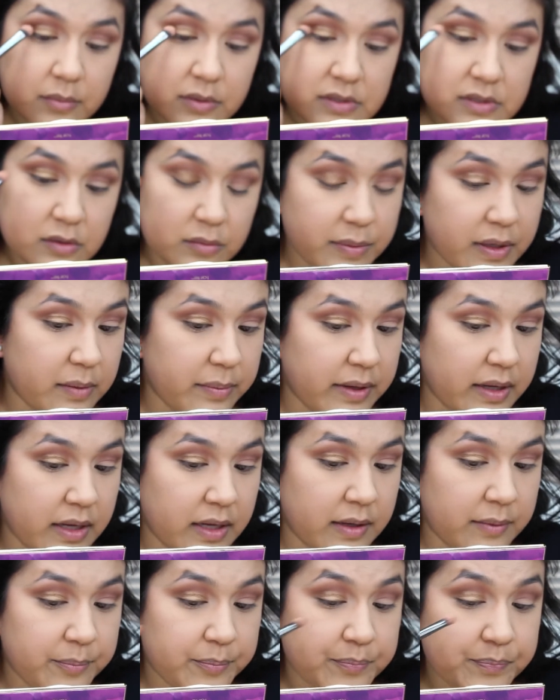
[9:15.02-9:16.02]
so
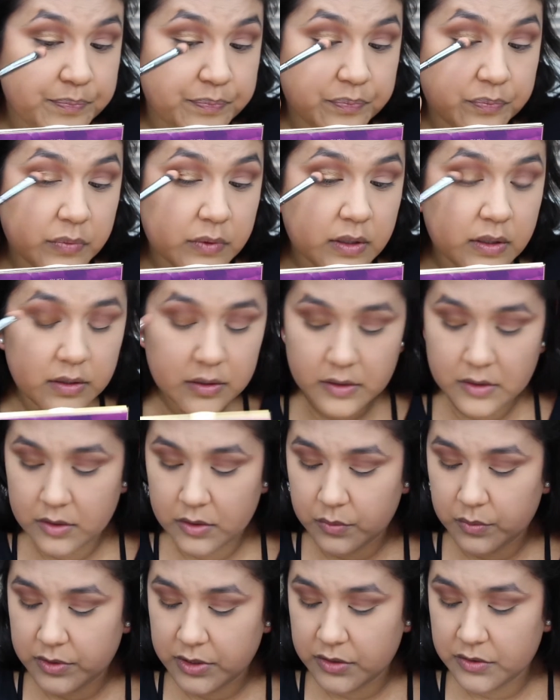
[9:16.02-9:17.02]
maybe
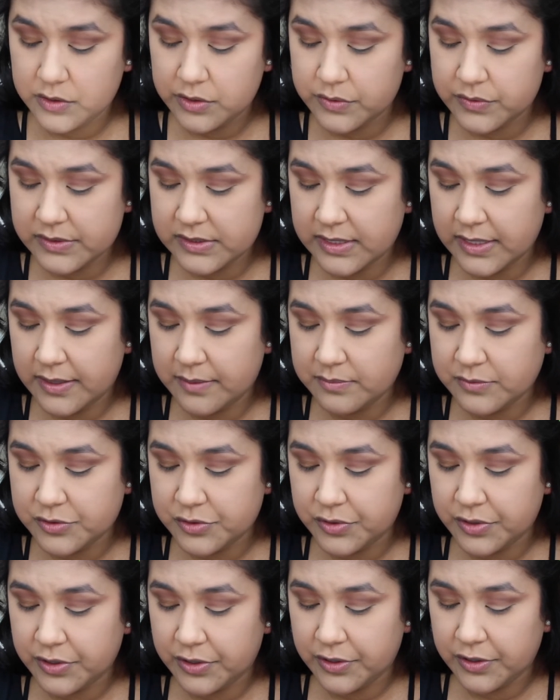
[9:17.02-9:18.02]
when you use them, do
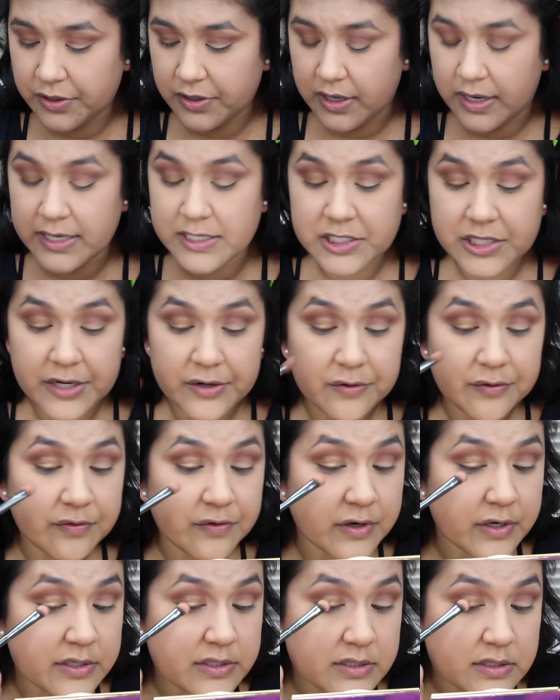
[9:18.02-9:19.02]
your eyeshadow
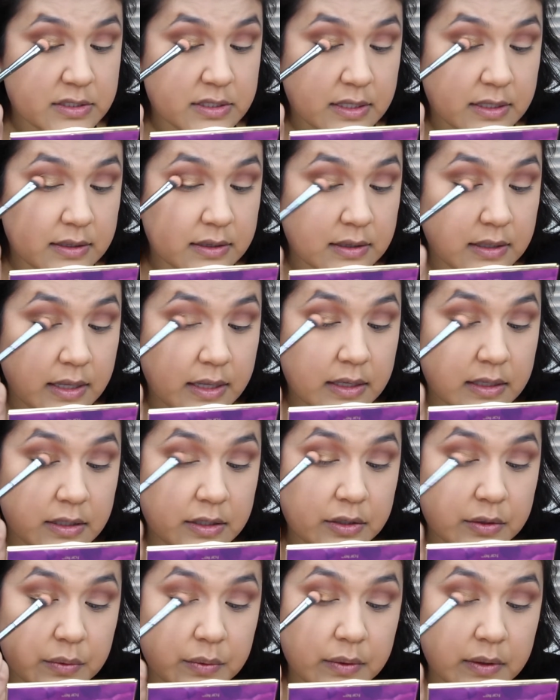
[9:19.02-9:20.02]
first and
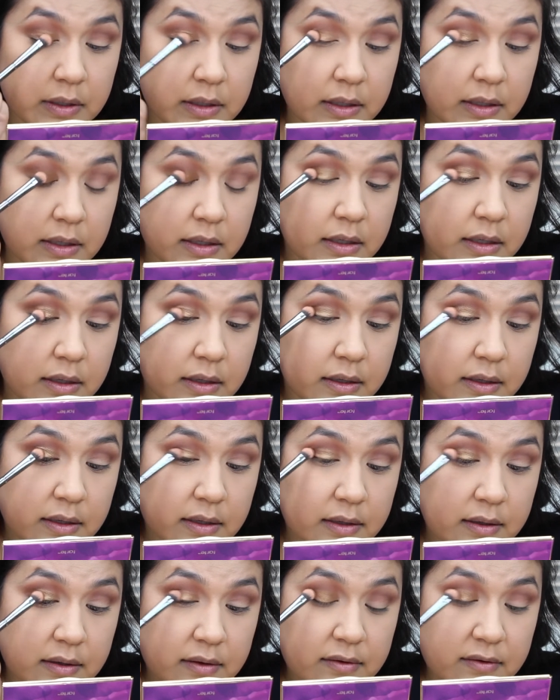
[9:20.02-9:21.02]
then your
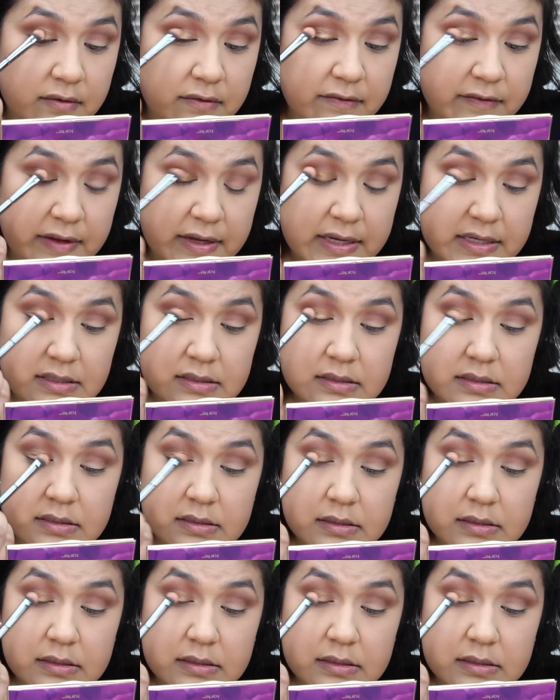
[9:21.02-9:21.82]
face.